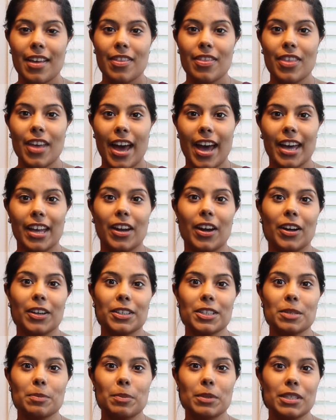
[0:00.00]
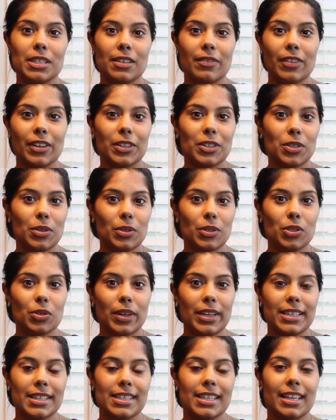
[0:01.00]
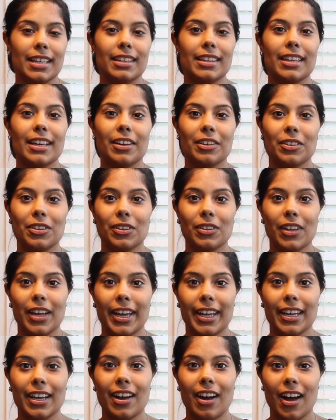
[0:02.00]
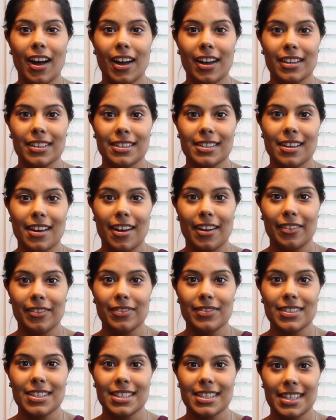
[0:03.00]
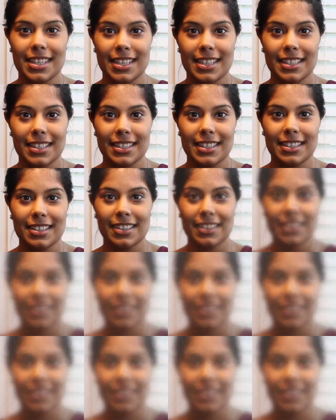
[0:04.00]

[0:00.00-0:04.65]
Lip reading: that are specific to addressing the underlying cause of disease.